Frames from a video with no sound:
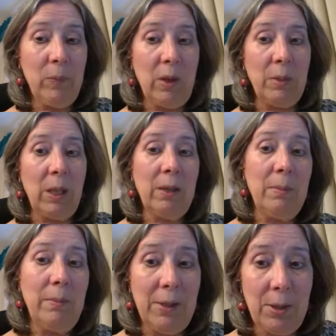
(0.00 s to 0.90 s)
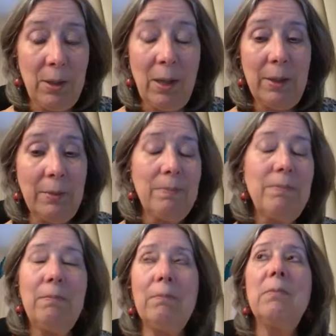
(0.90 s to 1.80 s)
I'm not going to
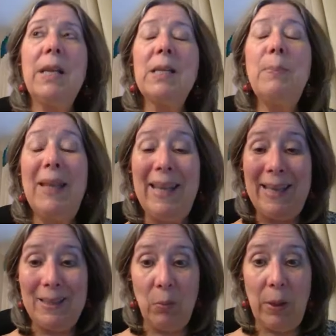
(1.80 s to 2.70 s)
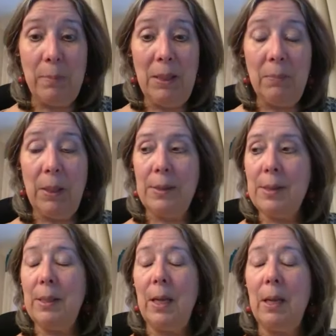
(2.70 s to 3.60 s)
explain what I mean by
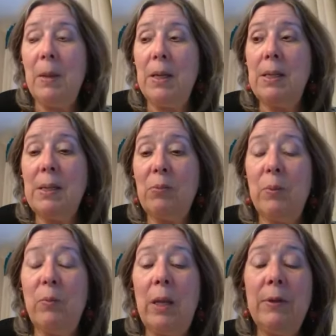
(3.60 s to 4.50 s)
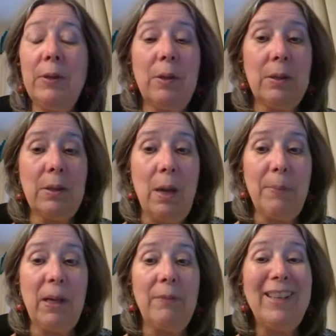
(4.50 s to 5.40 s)
this today, but it's relevant to the
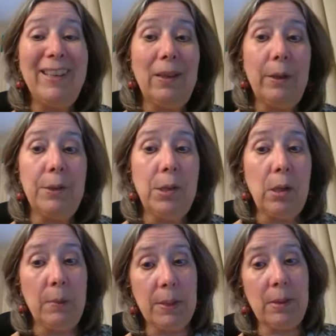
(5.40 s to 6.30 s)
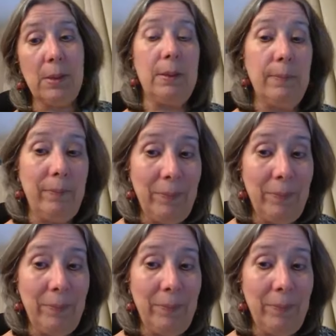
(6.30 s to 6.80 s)
topic of illegitimacy.